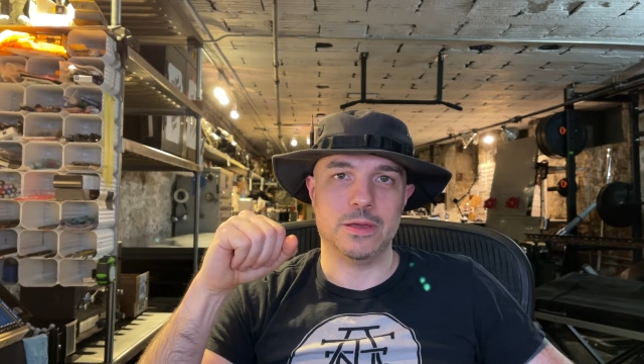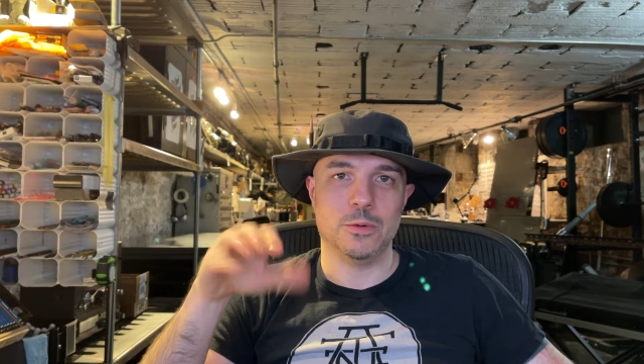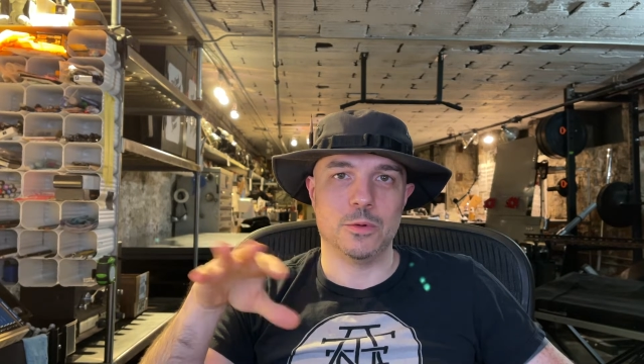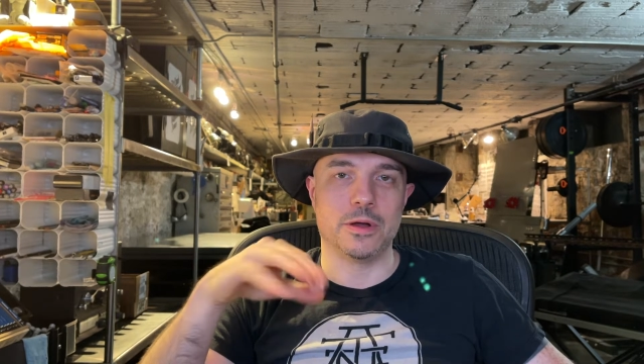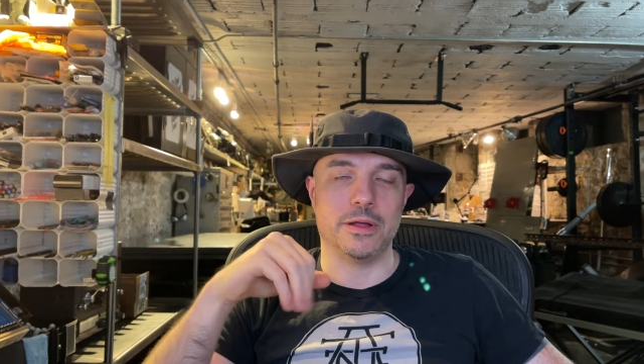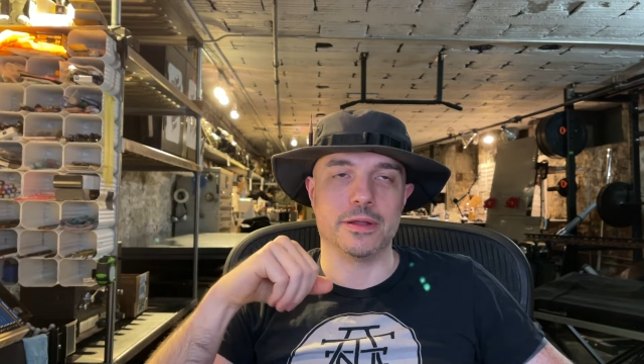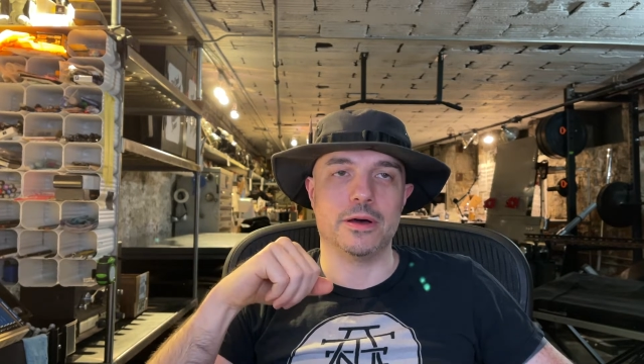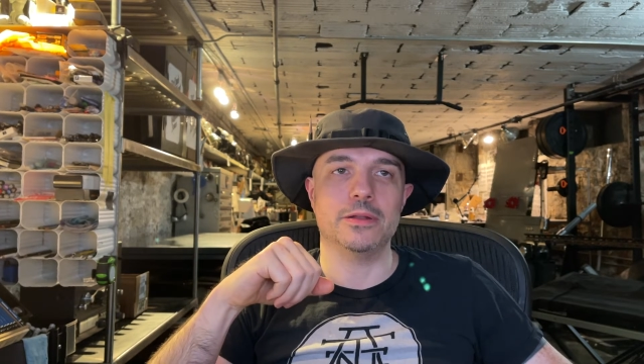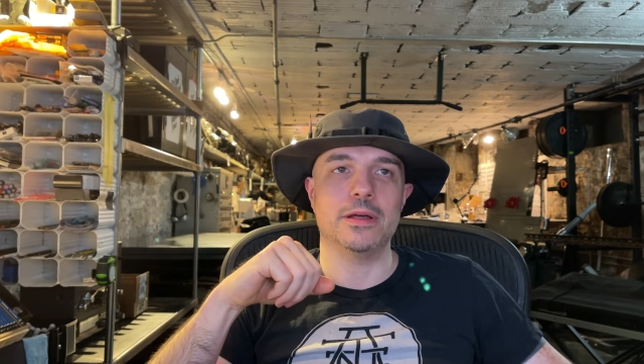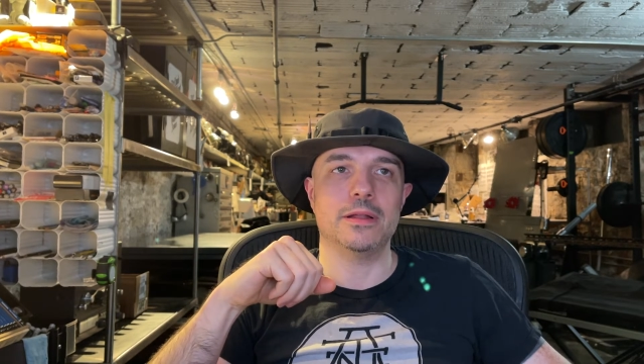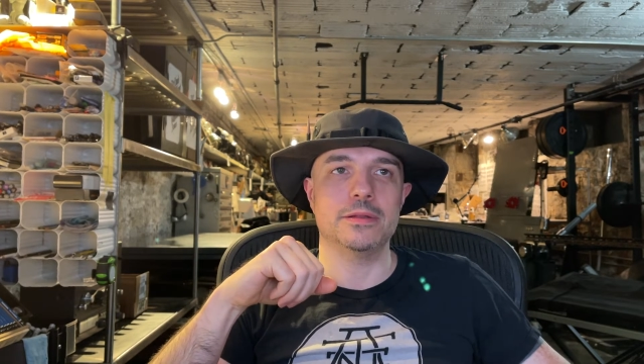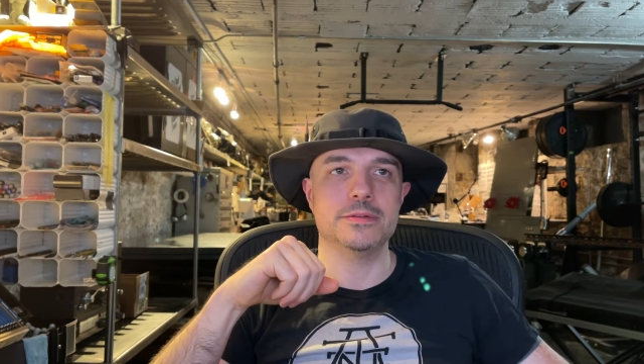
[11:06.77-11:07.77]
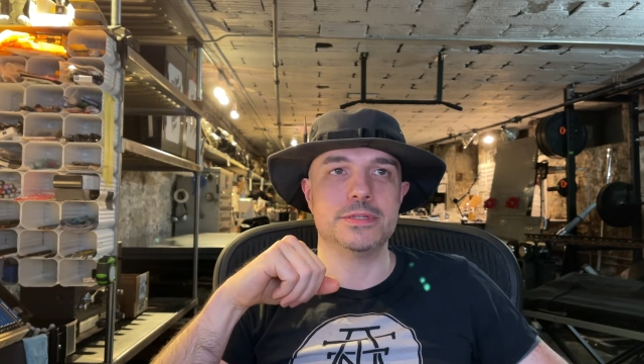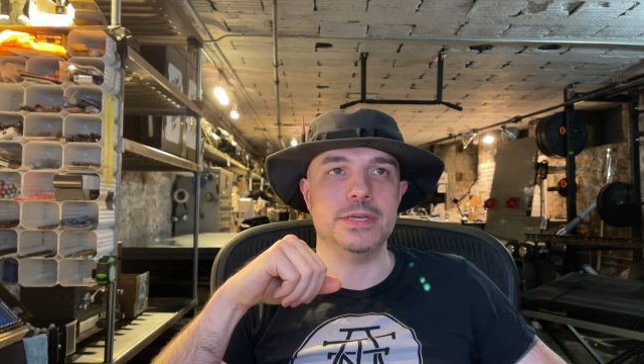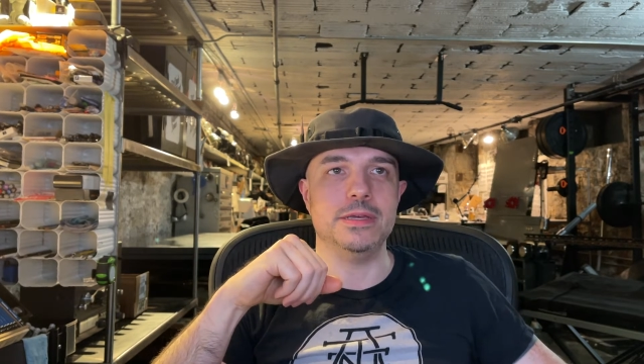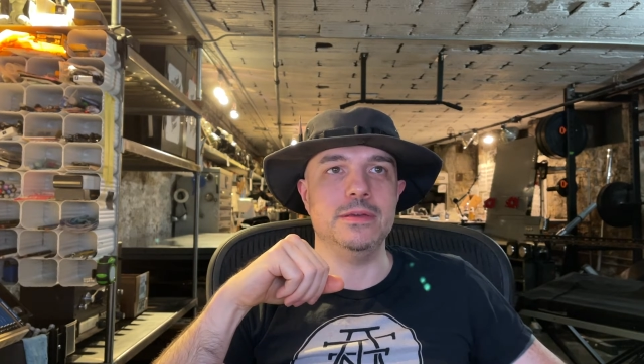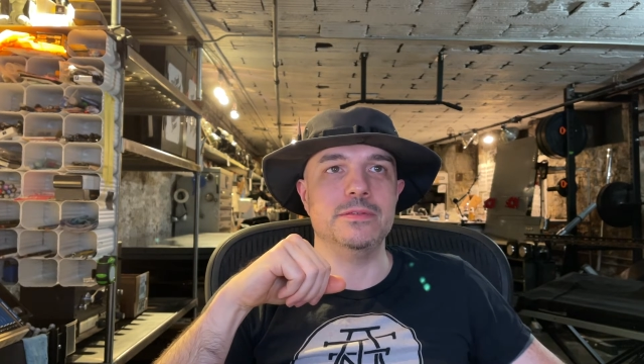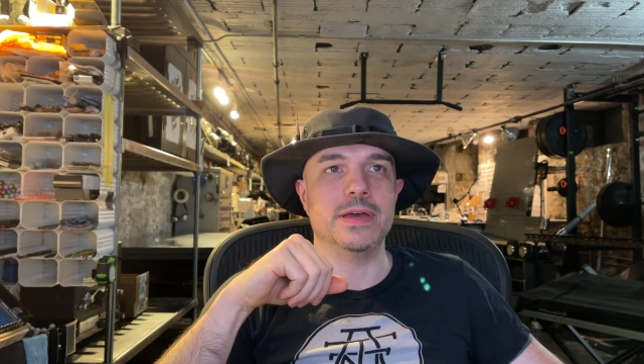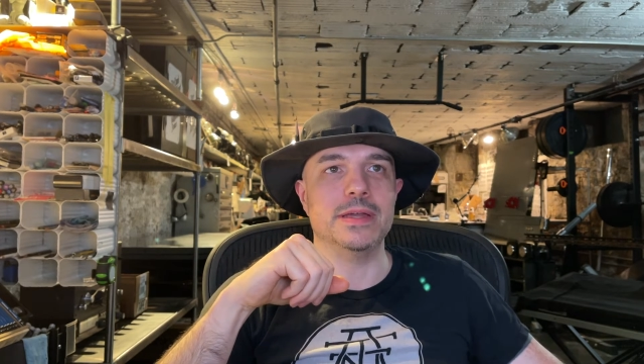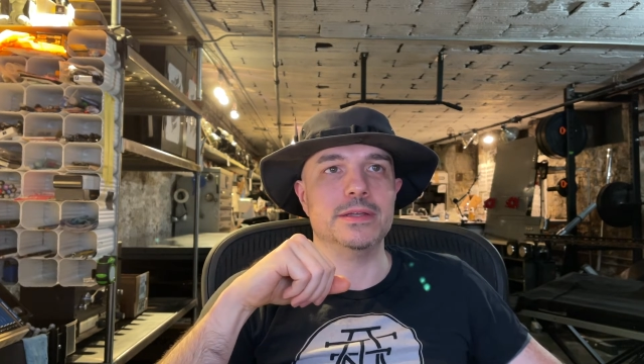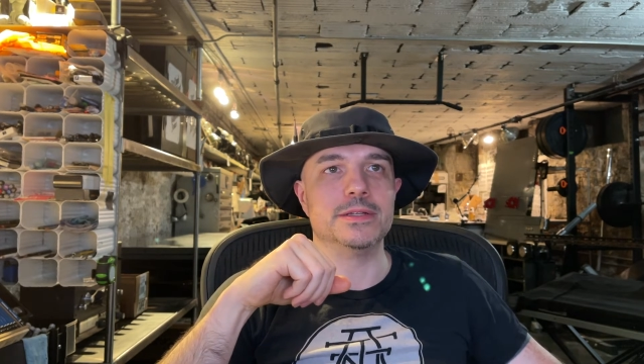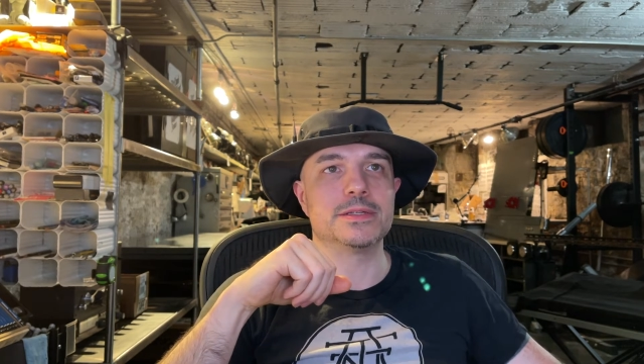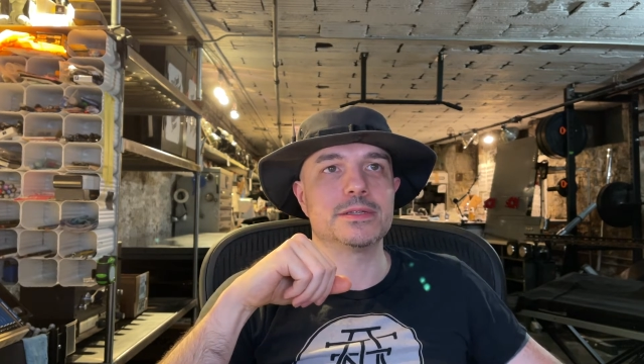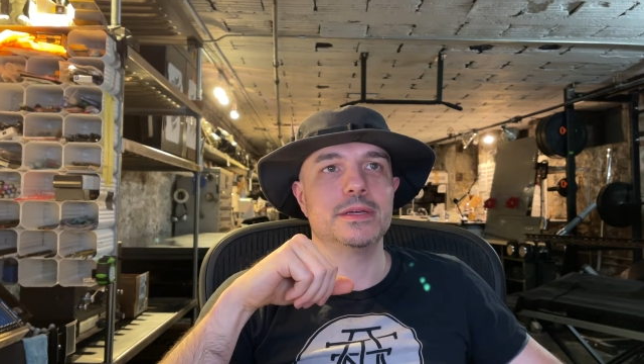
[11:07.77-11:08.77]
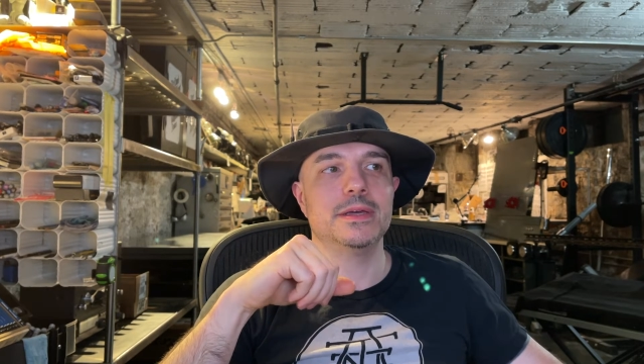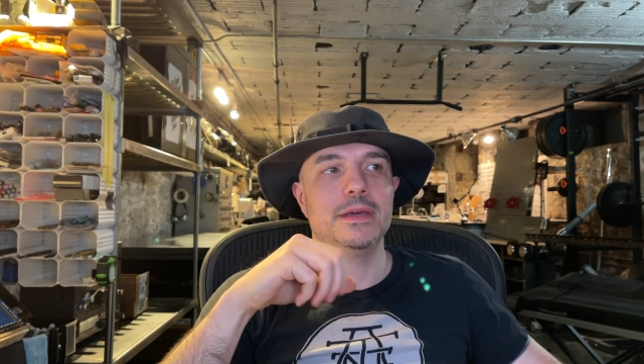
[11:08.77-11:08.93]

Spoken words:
We'll call it All Hallows Eve, and it's